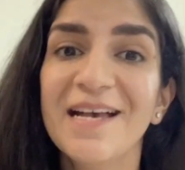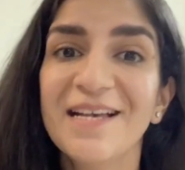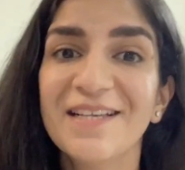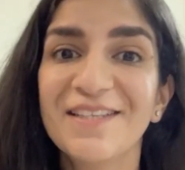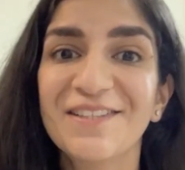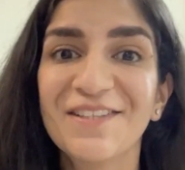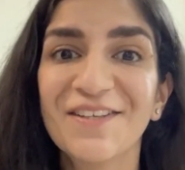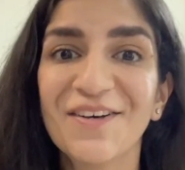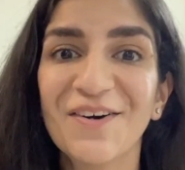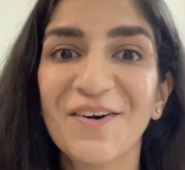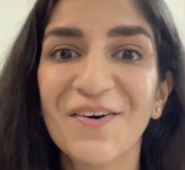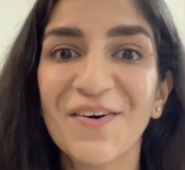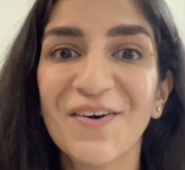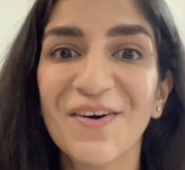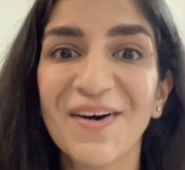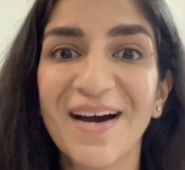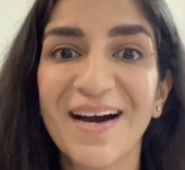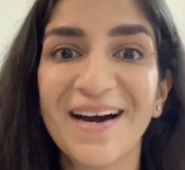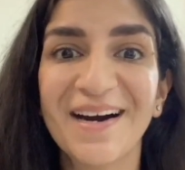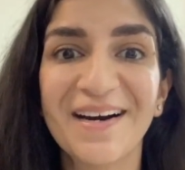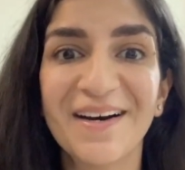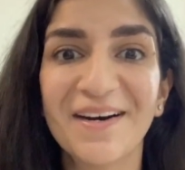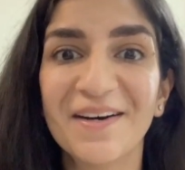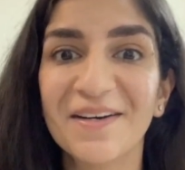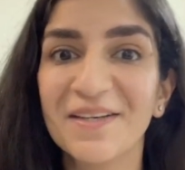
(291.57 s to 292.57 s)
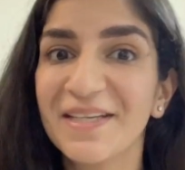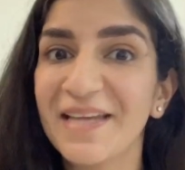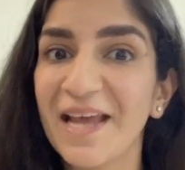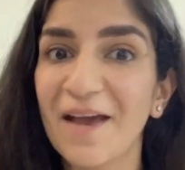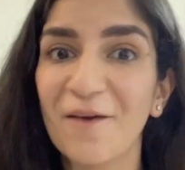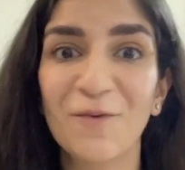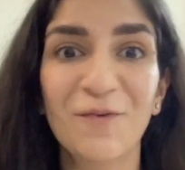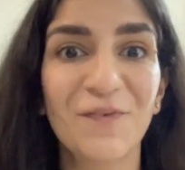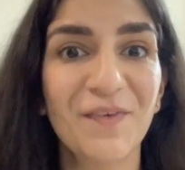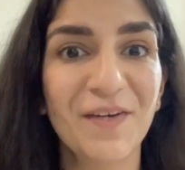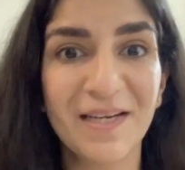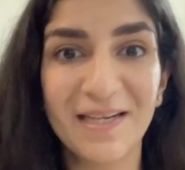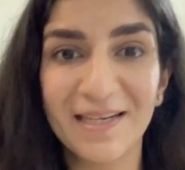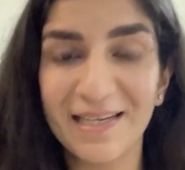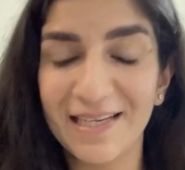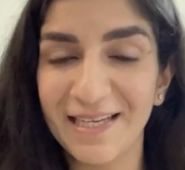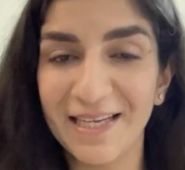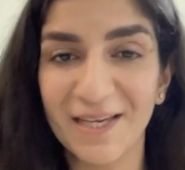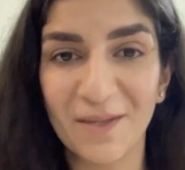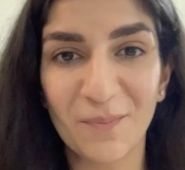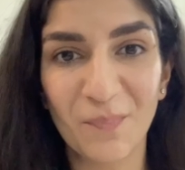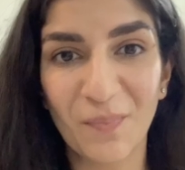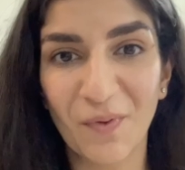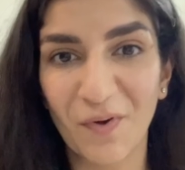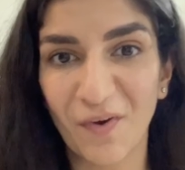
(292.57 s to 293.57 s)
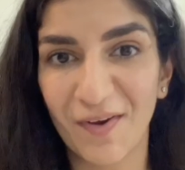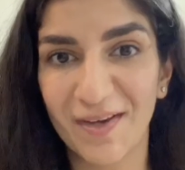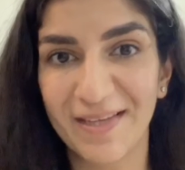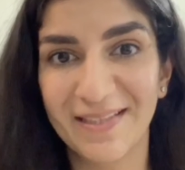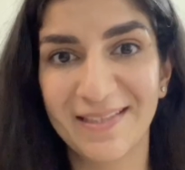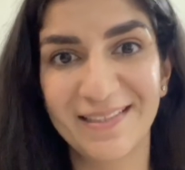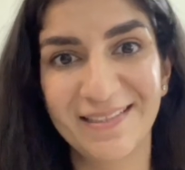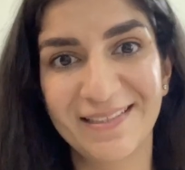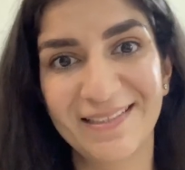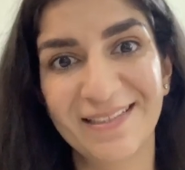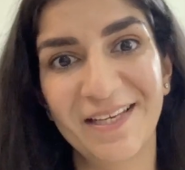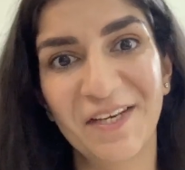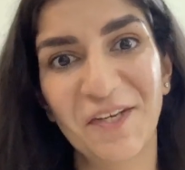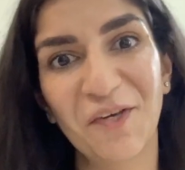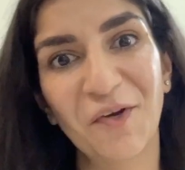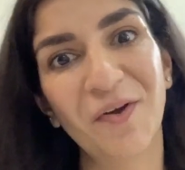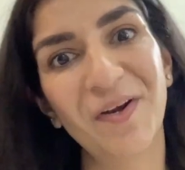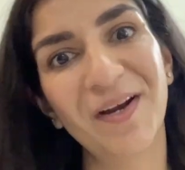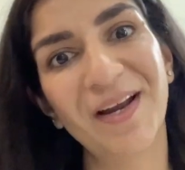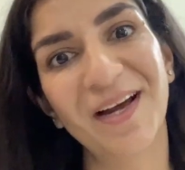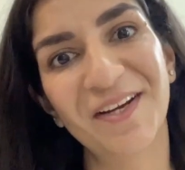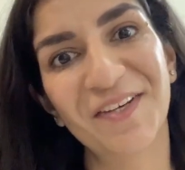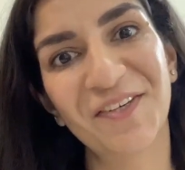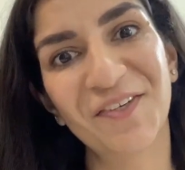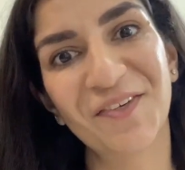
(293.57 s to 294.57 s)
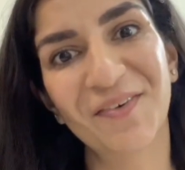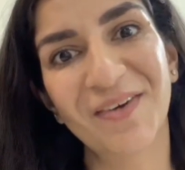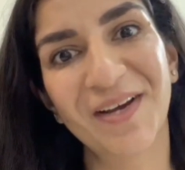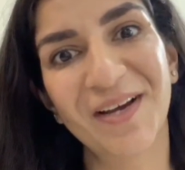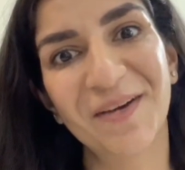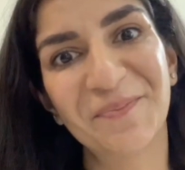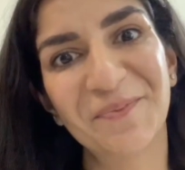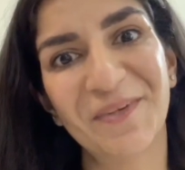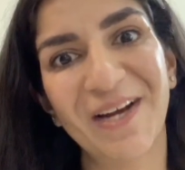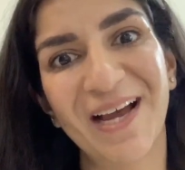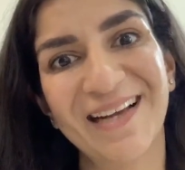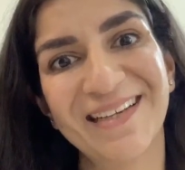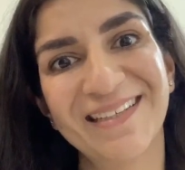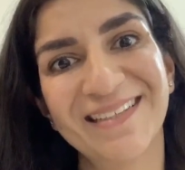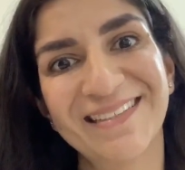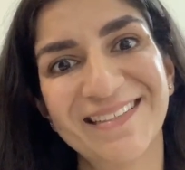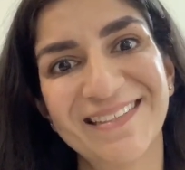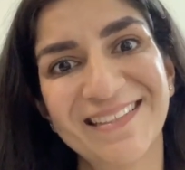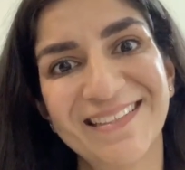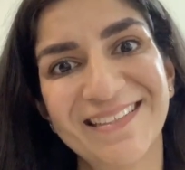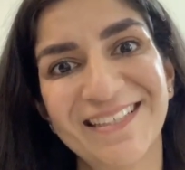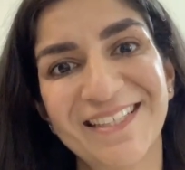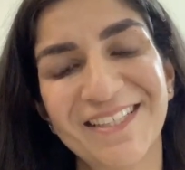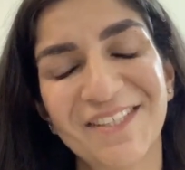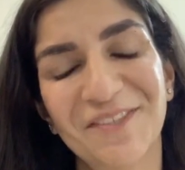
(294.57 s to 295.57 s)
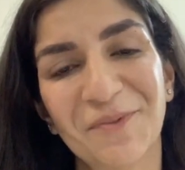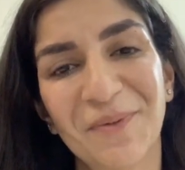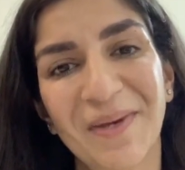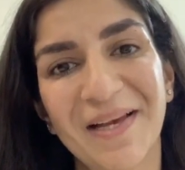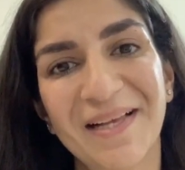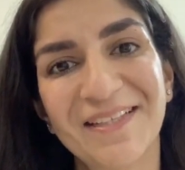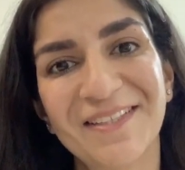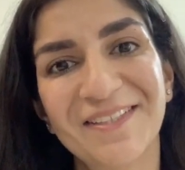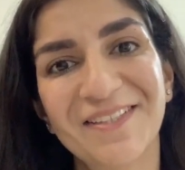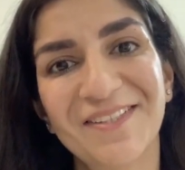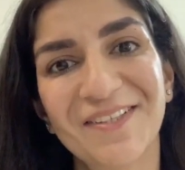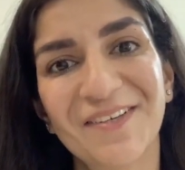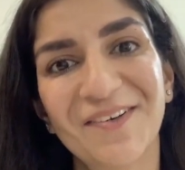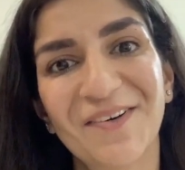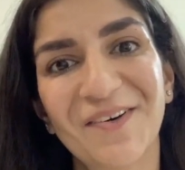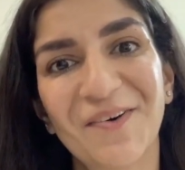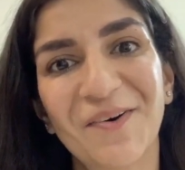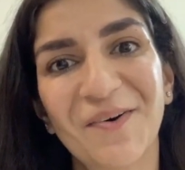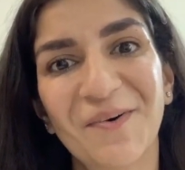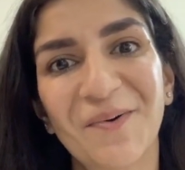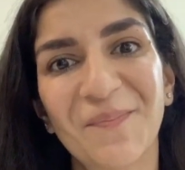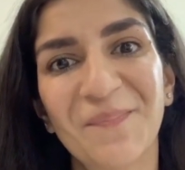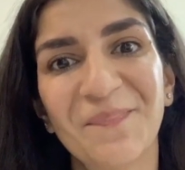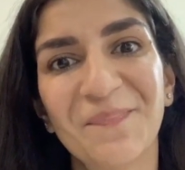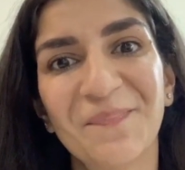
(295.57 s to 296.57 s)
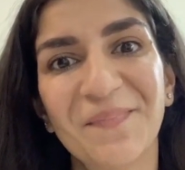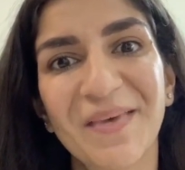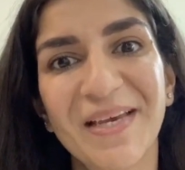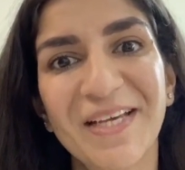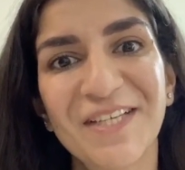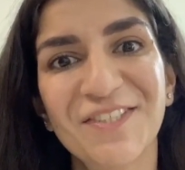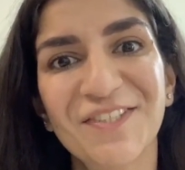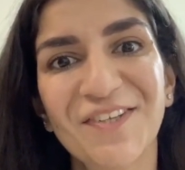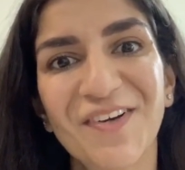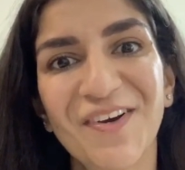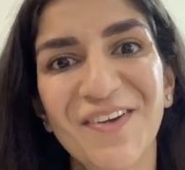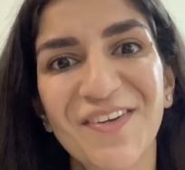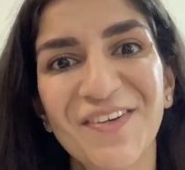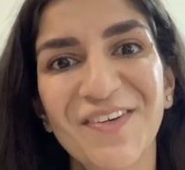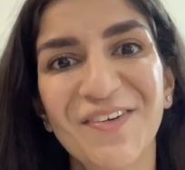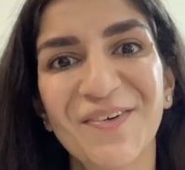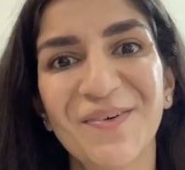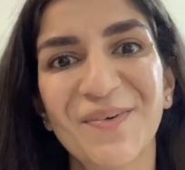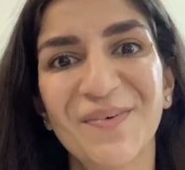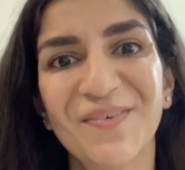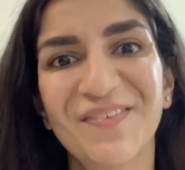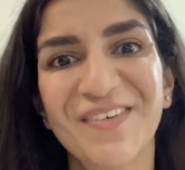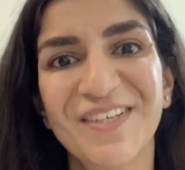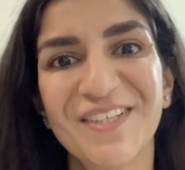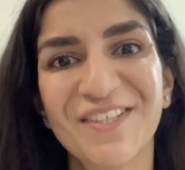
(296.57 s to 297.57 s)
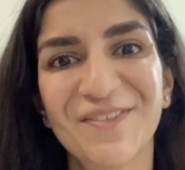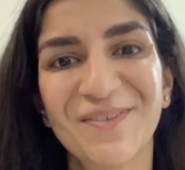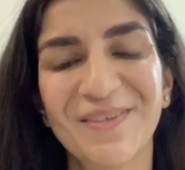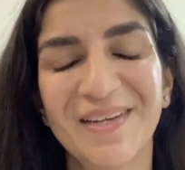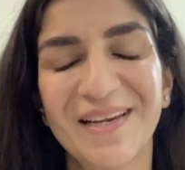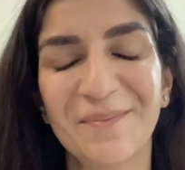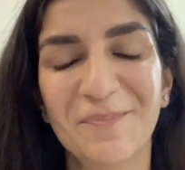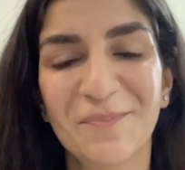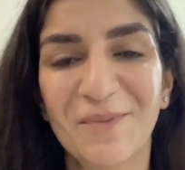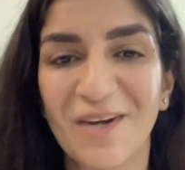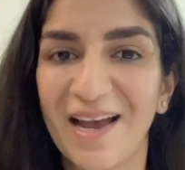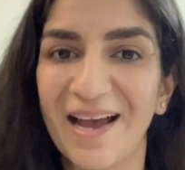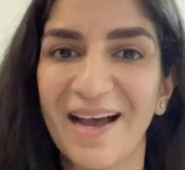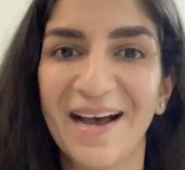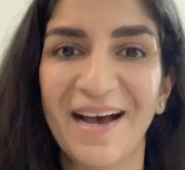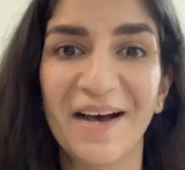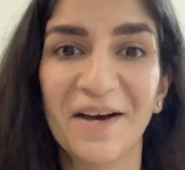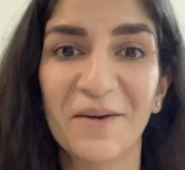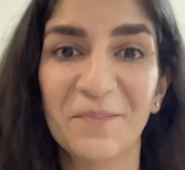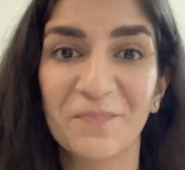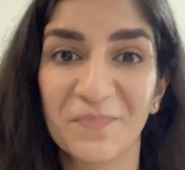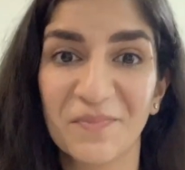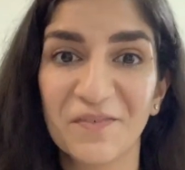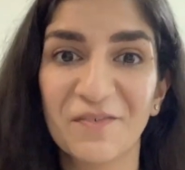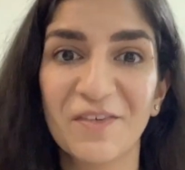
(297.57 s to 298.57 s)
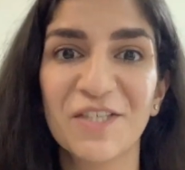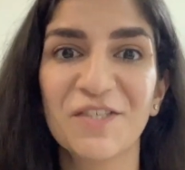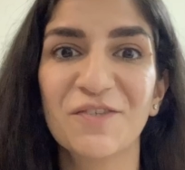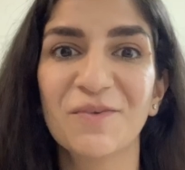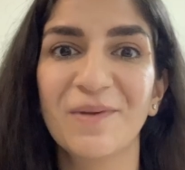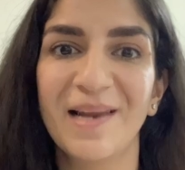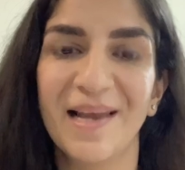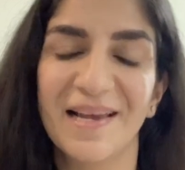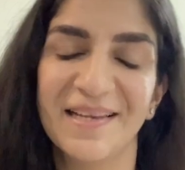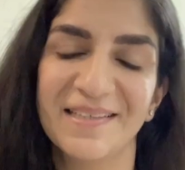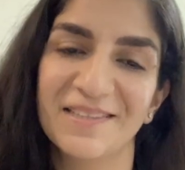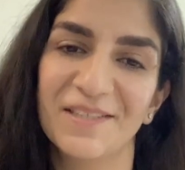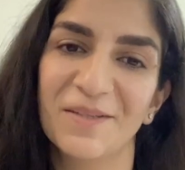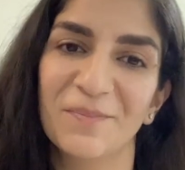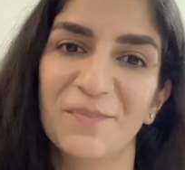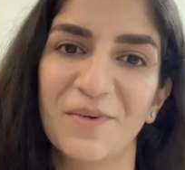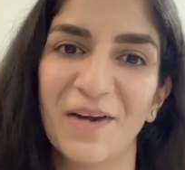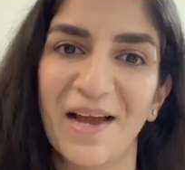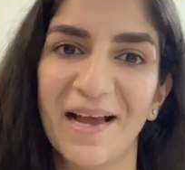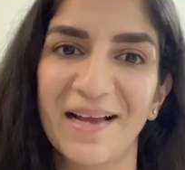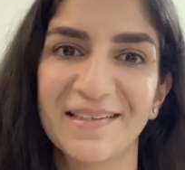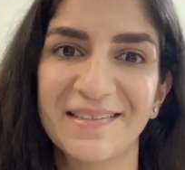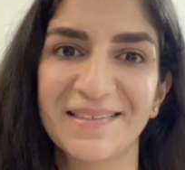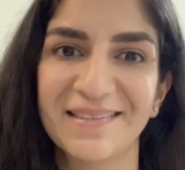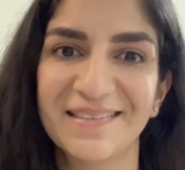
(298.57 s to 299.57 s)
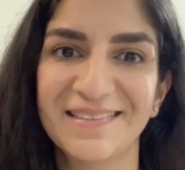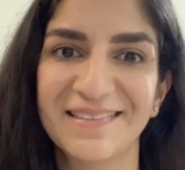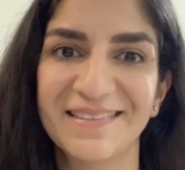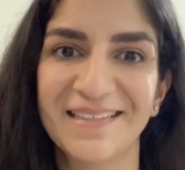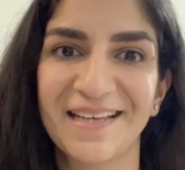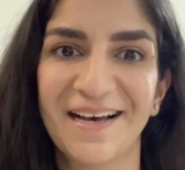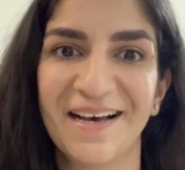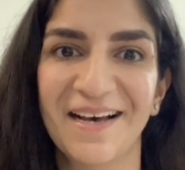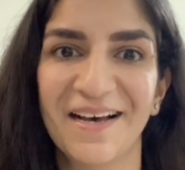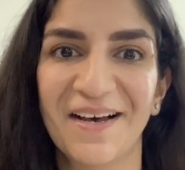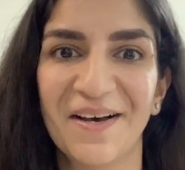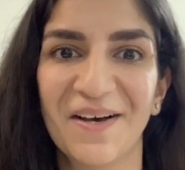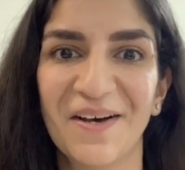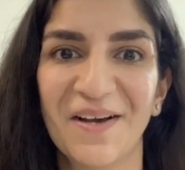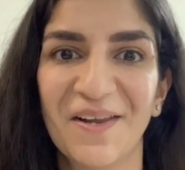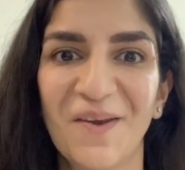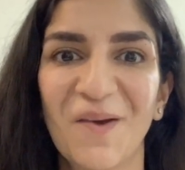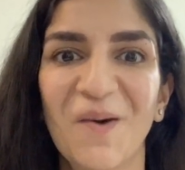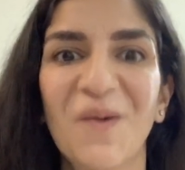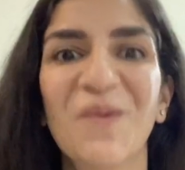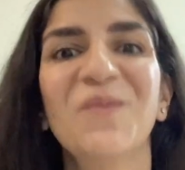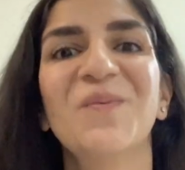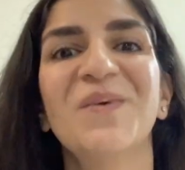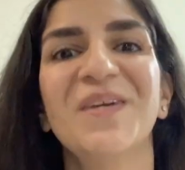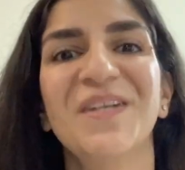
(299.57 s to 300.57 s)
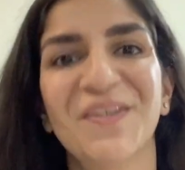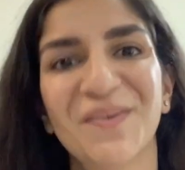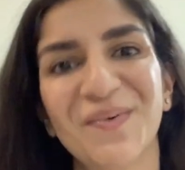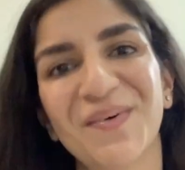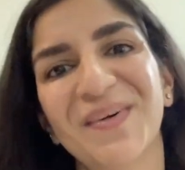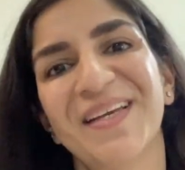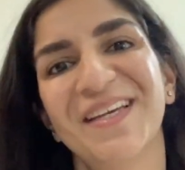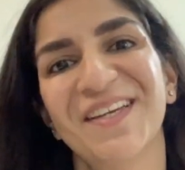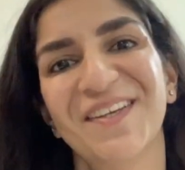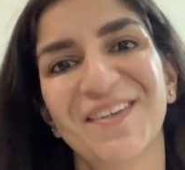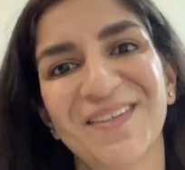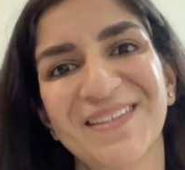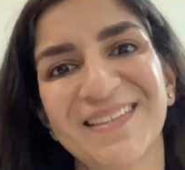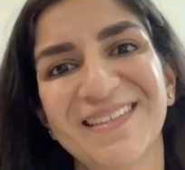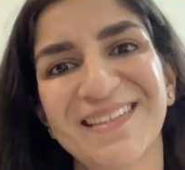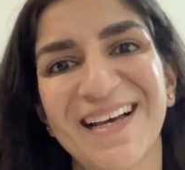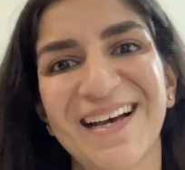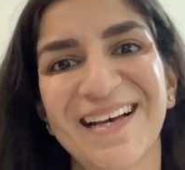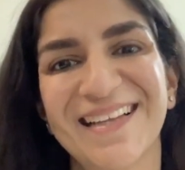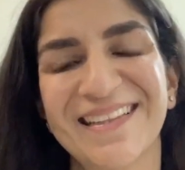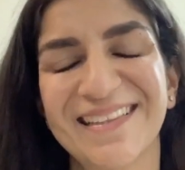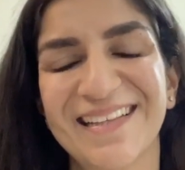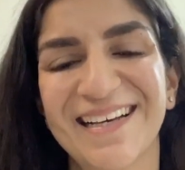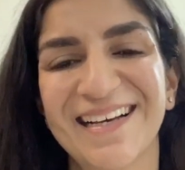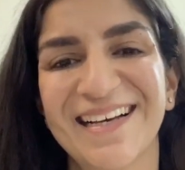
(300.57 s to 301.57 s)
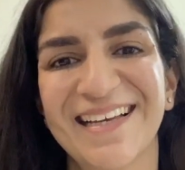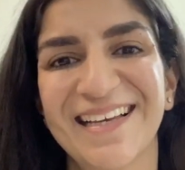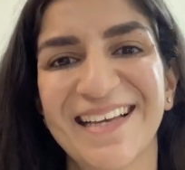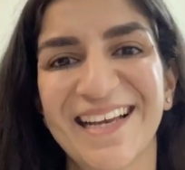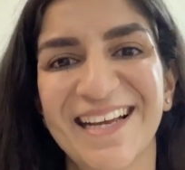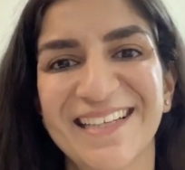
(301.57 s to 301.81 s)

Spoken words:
So definitely employ this in your Hatha Yoga practices as well. So make sure you visualize the practice along with doing your sadhana.